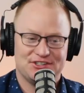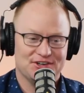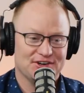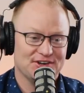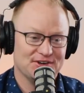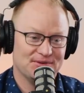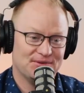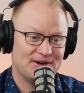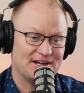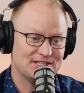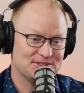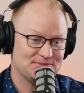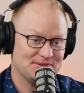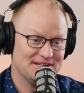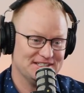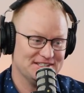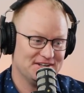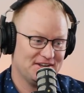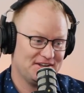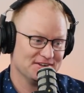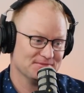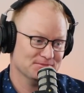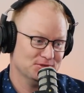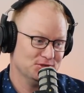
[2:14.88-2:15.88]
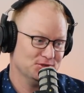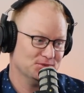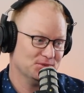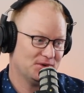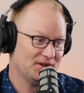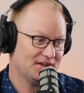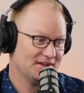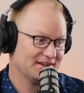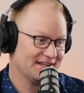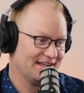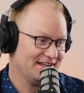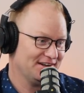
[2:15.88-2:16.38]
you're gonna watch my dog
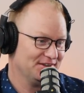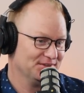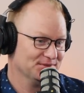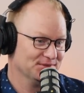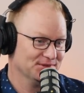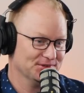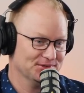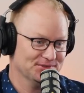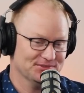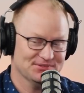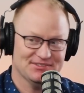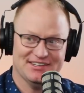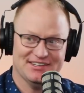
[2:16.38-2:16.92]
moonwalk out of the room.